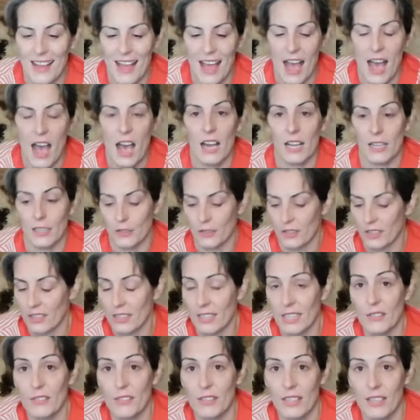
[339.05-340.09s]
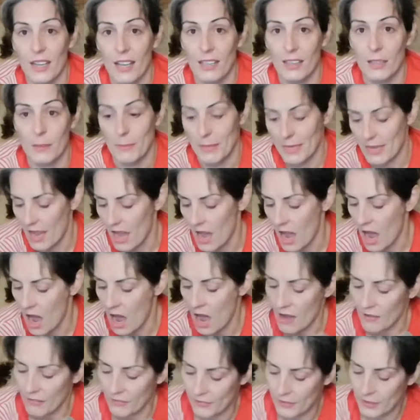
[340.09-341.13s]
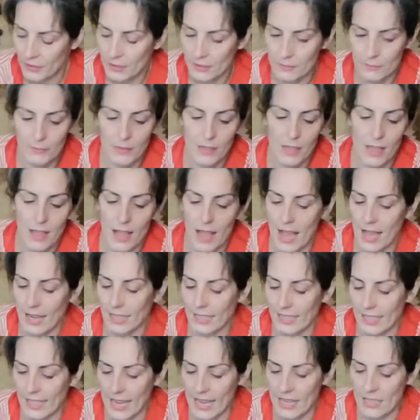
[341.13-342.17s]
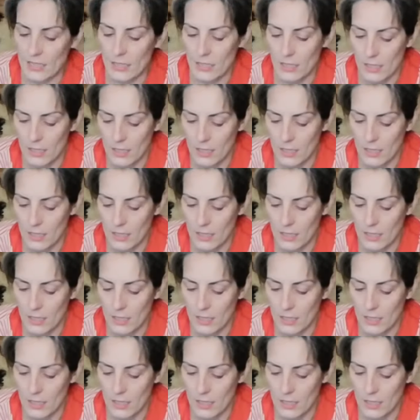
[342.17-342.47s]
and you could even cut them in half and get,